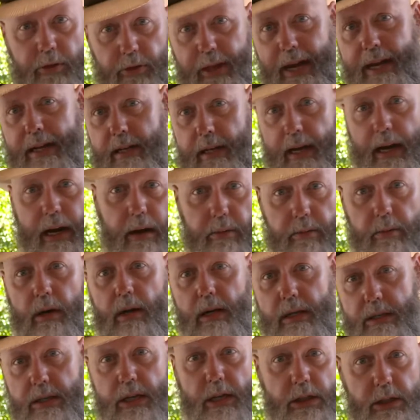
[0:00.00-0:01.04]
that
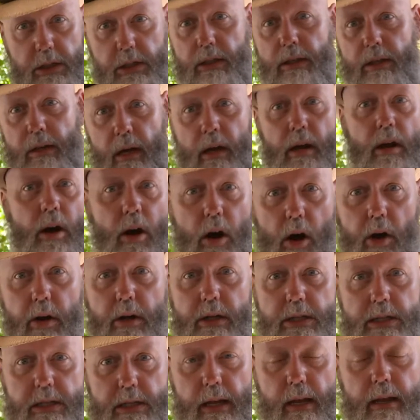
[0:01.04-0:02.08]
caramelization on
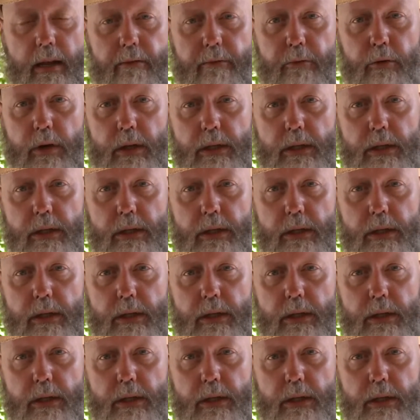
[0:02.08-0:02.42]
a steak, for